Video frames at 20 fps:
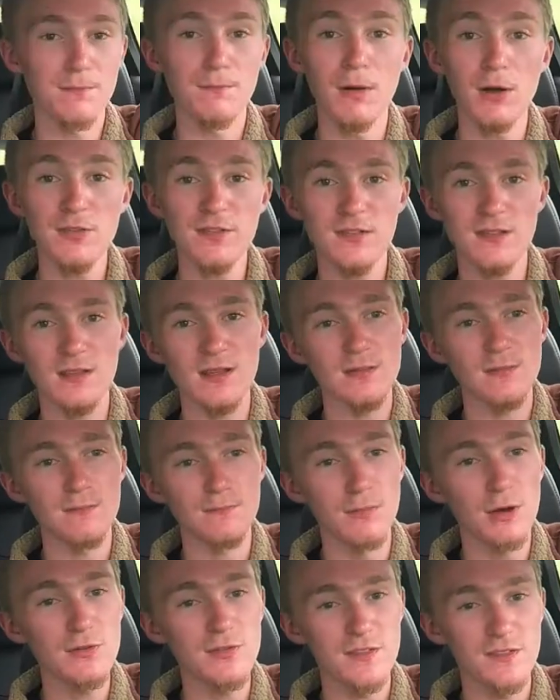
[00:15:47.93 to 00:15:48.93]
Most
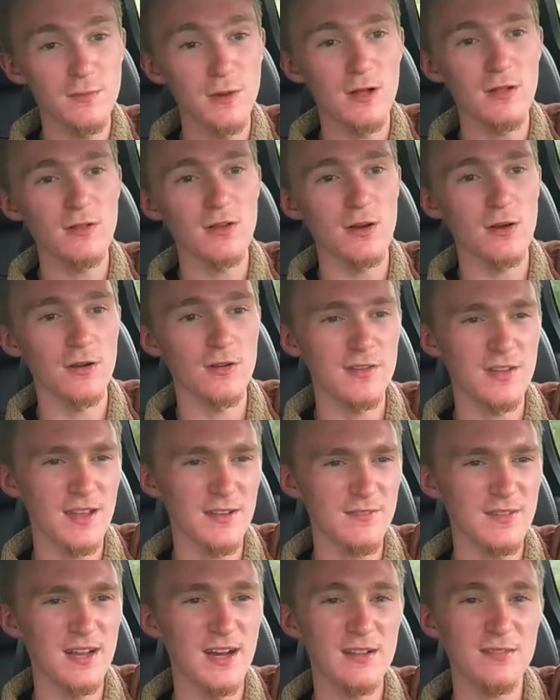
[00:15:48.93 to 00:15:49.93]
small cars
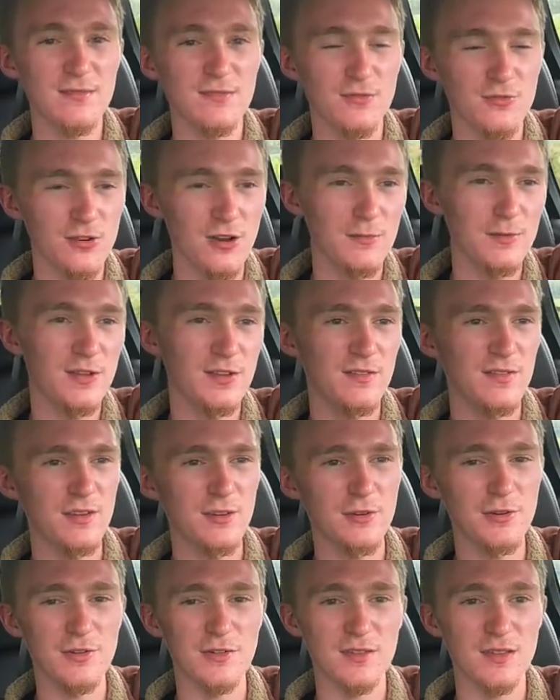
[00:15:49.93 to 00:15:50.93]
have kind of crummy
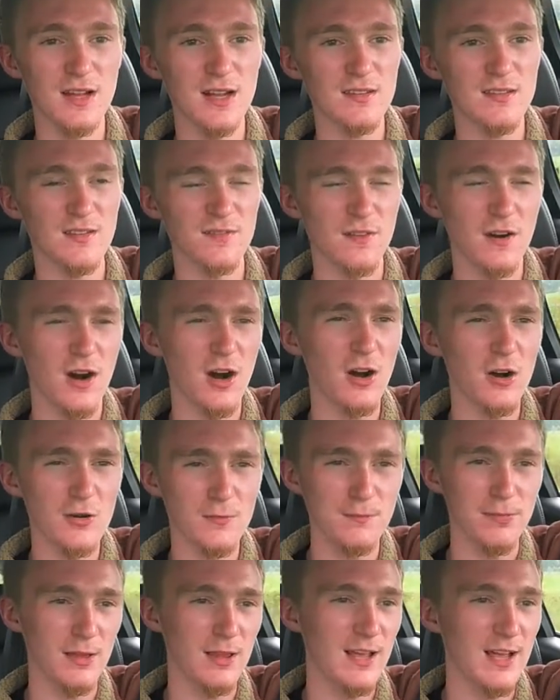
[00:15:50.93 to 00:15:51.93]
interiors, lots of
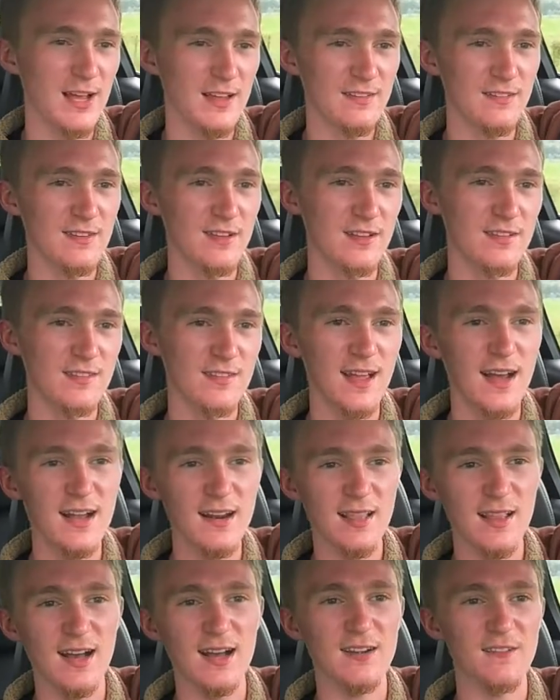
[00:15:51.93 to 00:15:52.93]
hard plastics, not
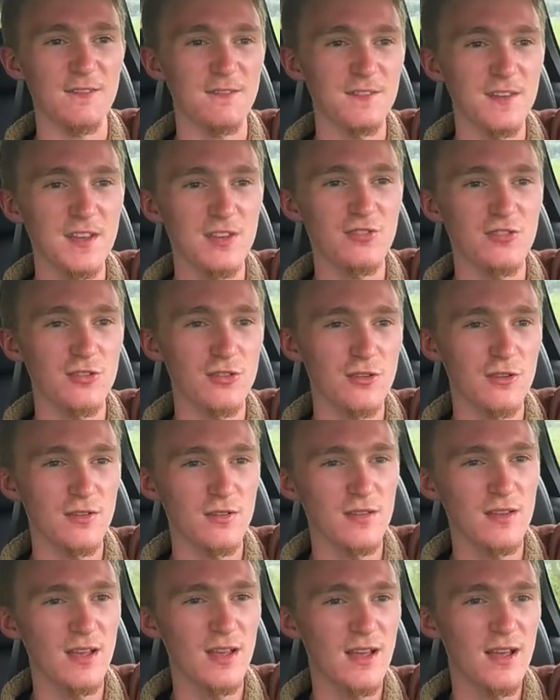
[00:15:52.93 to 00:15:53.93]
a lot of
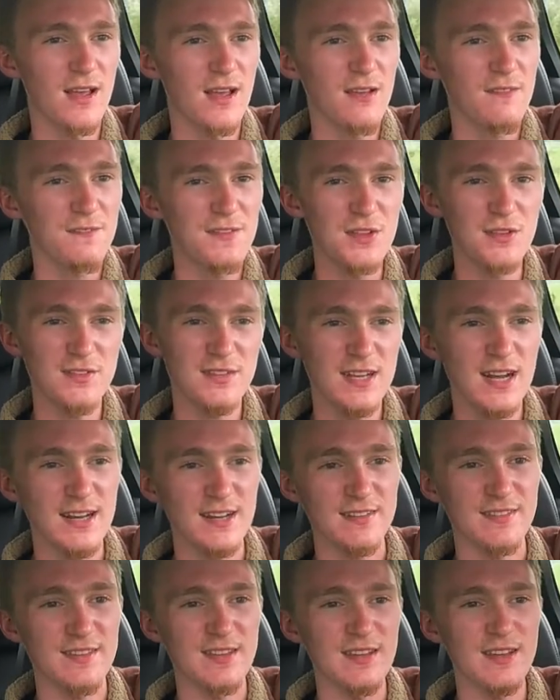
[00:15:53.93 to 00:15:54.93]
features, feels kind
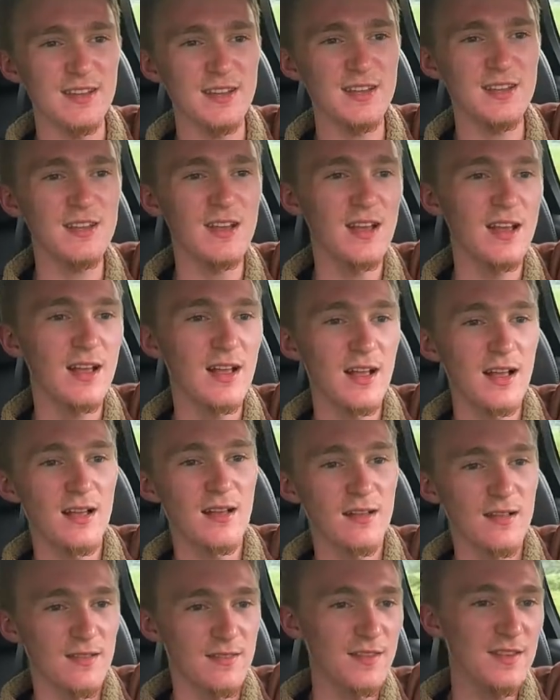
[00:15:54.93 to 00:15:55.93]
of tinny.
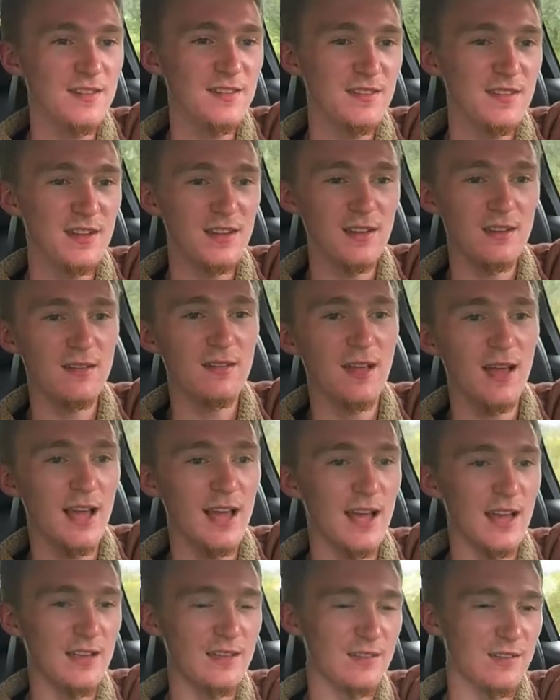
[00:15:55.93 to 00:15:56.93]
This thing
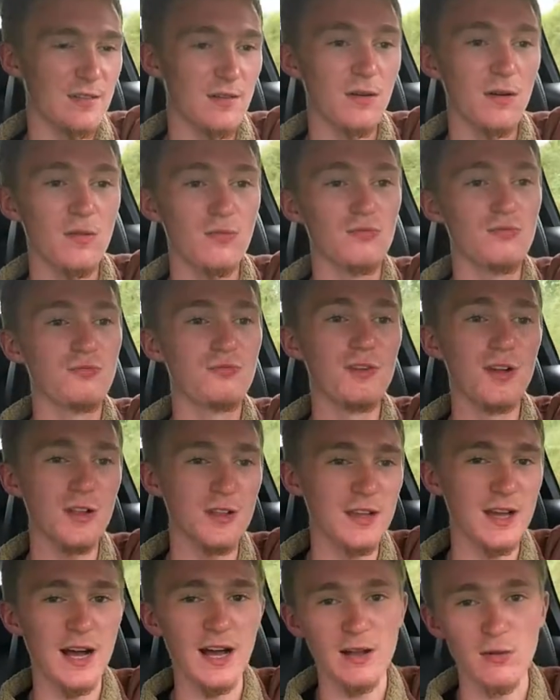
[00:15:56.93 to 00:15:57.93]
has
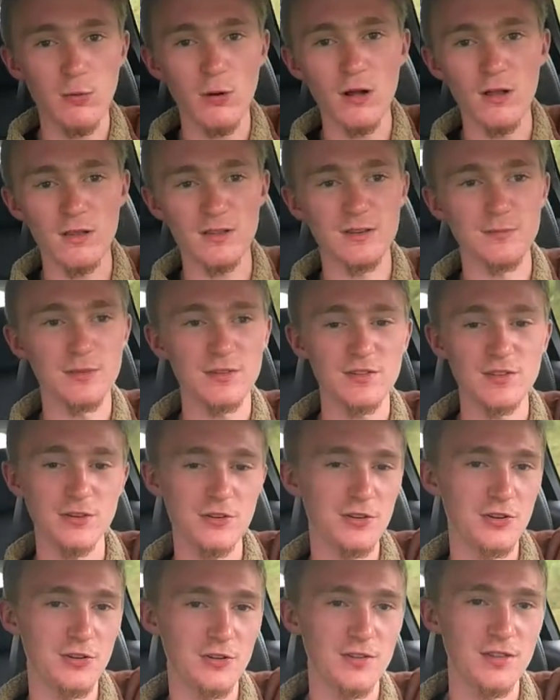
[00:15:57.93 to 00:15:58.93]
really high quality
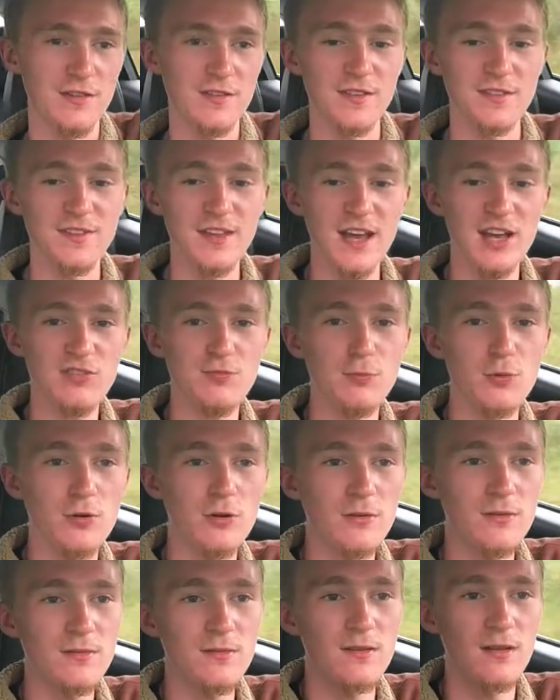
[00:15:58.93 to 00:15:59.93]
materials.
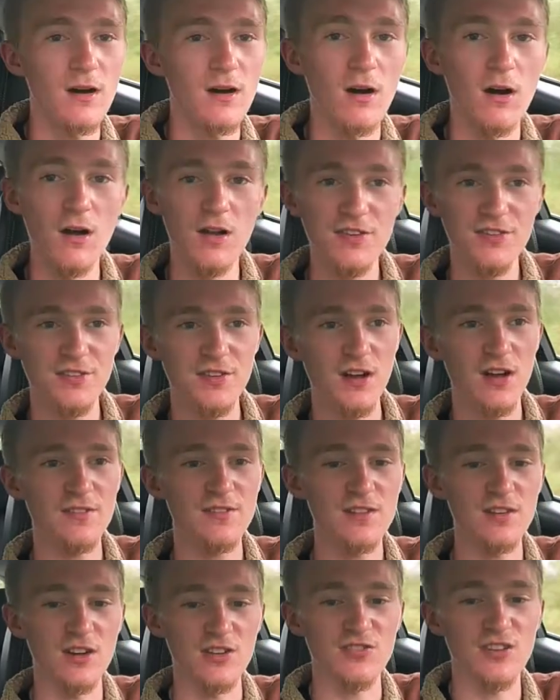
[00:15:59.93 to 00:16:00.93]
Dashboard, all
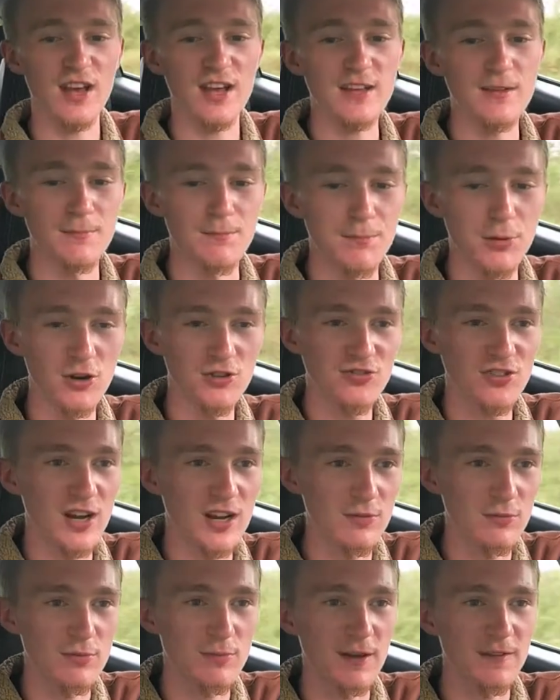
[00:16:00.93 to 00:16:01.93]
soft touch. I can push on
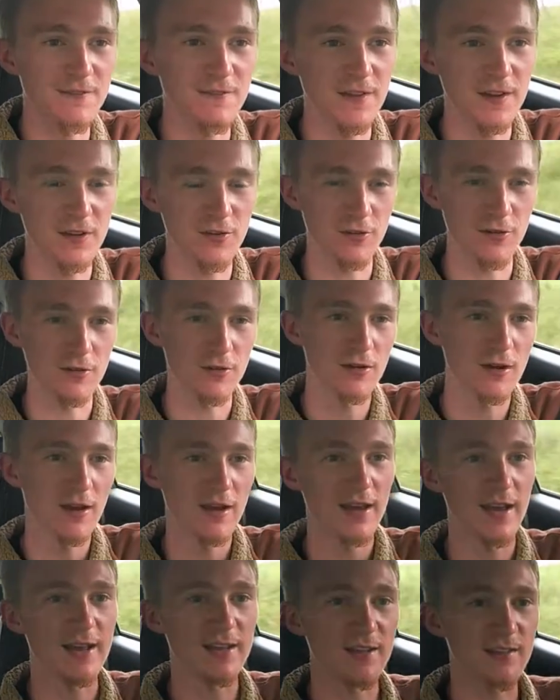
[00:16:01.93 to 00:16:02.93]
it with my finger
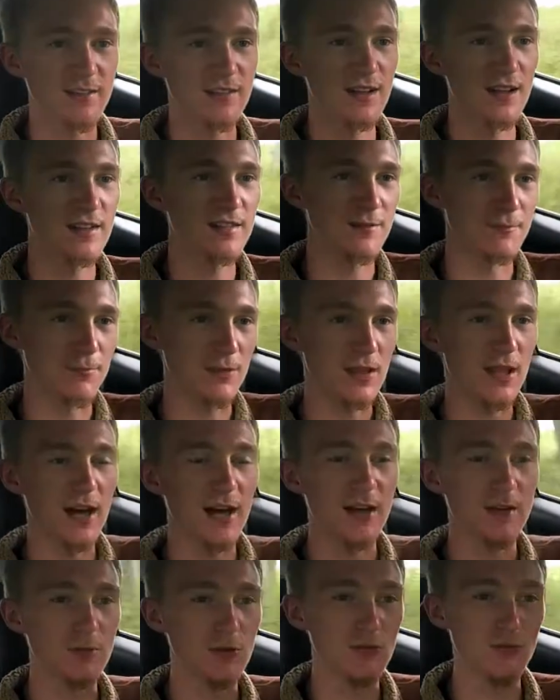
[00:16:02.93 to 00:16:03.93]
and it's nice and
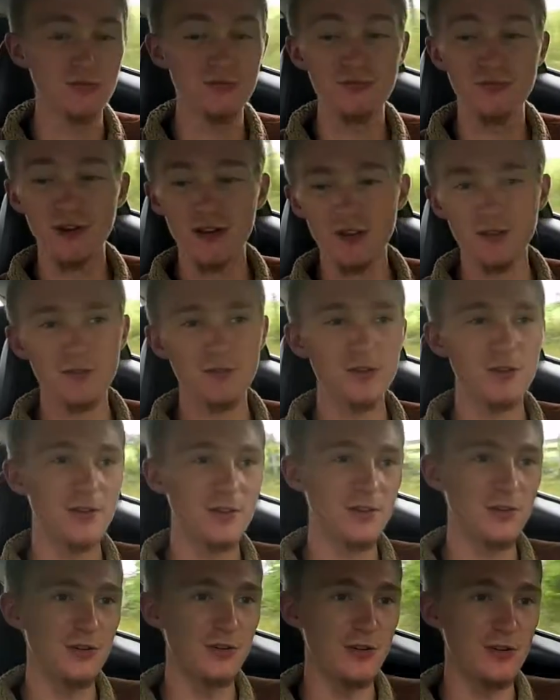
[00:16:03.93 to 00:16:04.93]
pliable, really, really
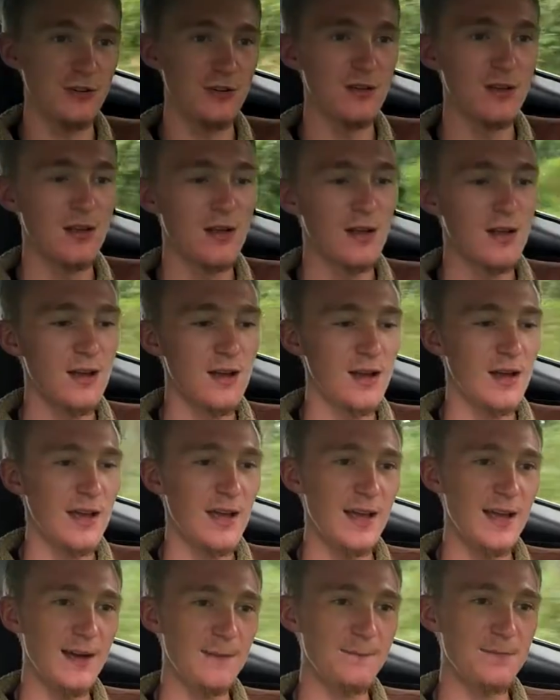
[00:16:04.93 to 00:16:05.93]
good.
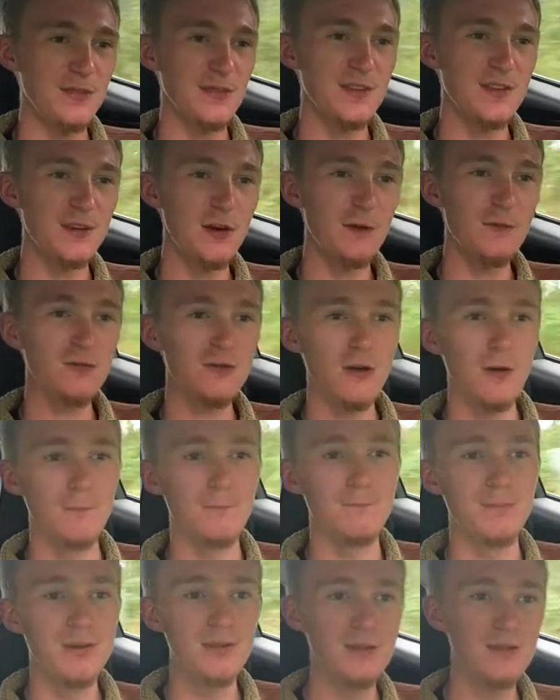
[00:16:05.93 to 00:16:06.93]
And the overall
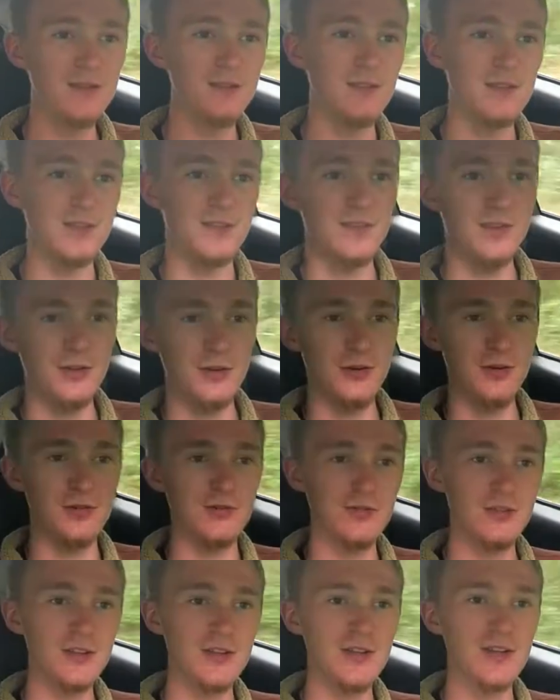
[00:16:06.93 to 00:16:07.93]
build of the interior
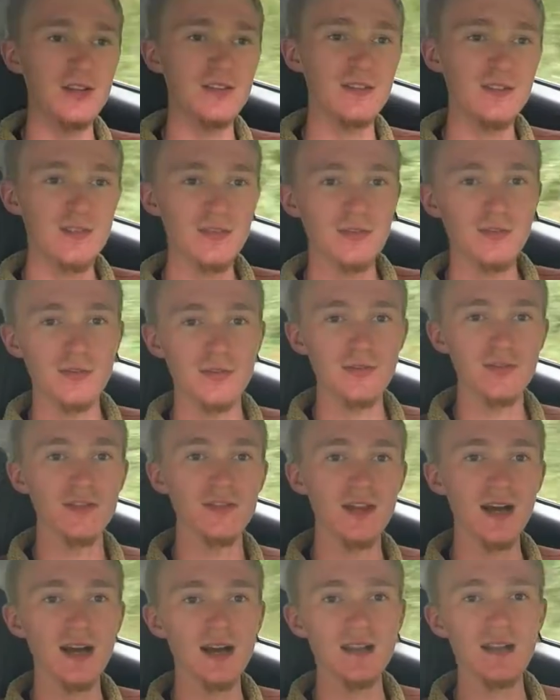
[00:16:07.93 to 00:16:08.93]
is really nice too. There's
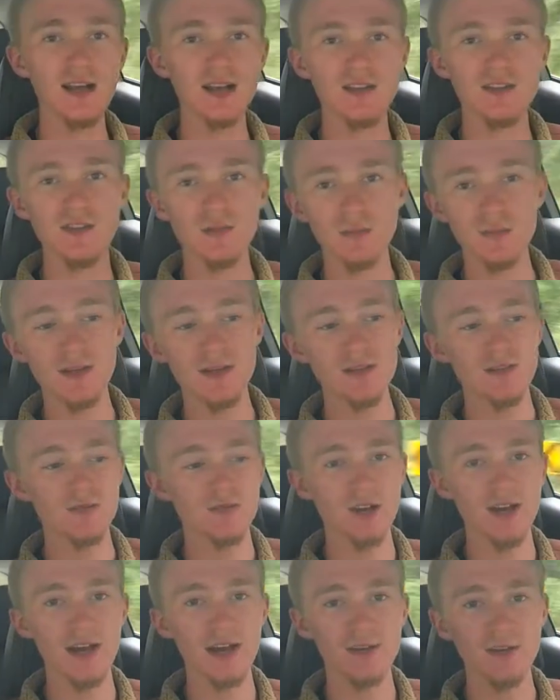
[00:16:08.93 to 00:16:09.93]
not a lot of squeaks and
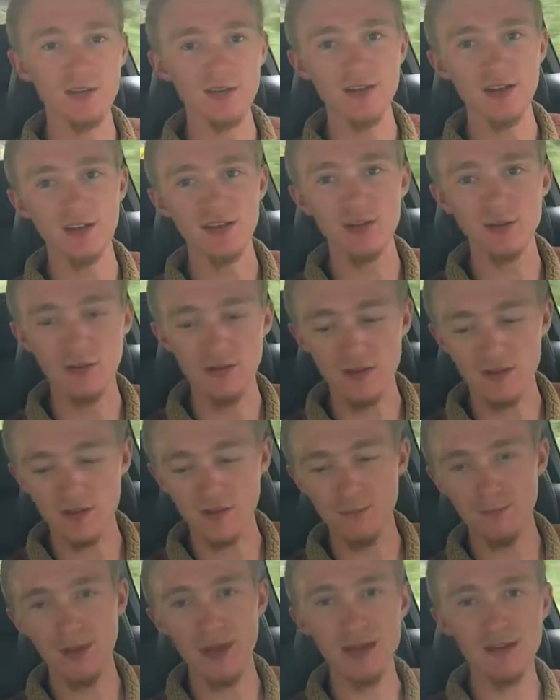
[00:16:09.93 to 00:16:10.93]
rattles like you would
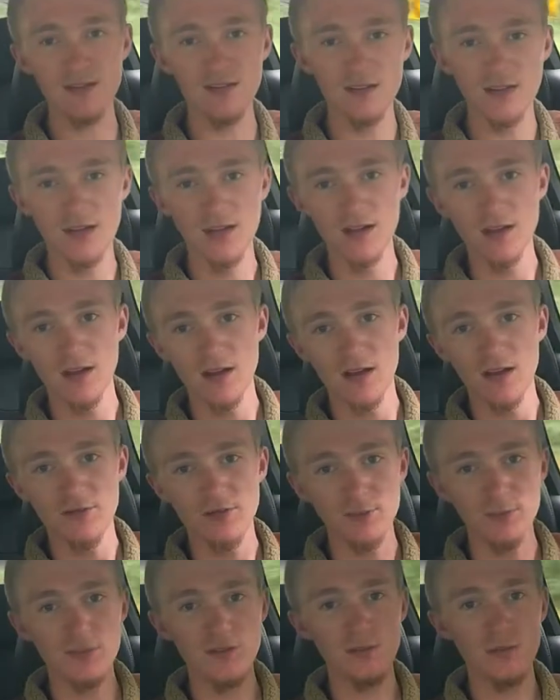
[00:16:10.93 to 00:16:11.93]
expect
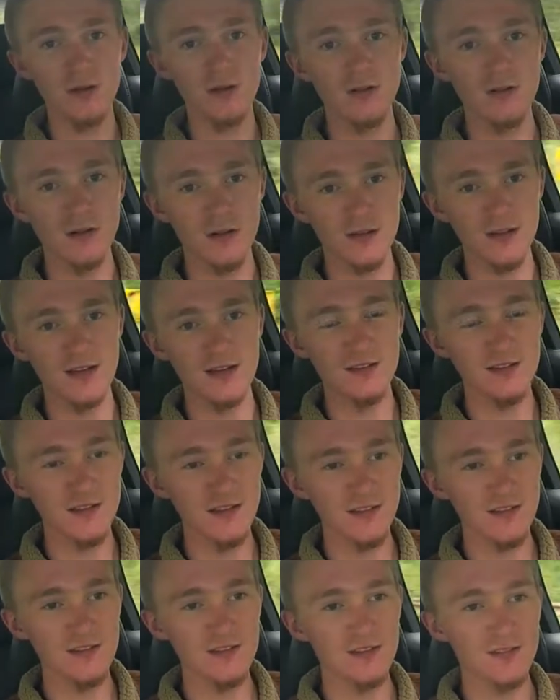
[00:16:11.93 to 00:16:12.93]
from a small car like
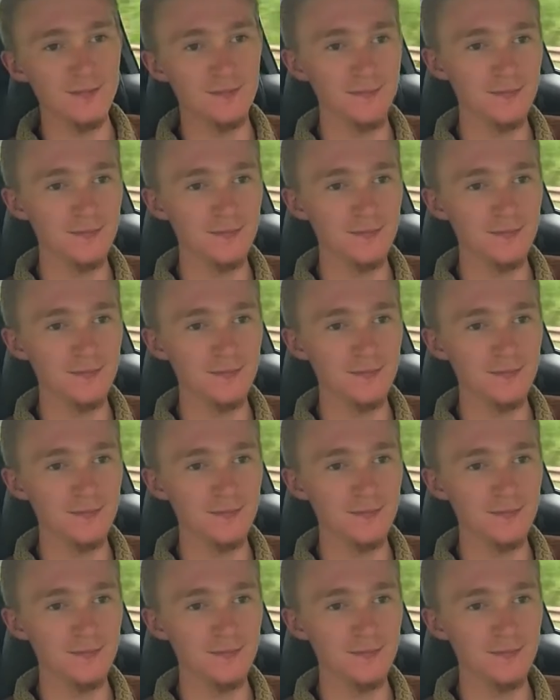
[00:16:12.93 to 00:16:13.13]
this.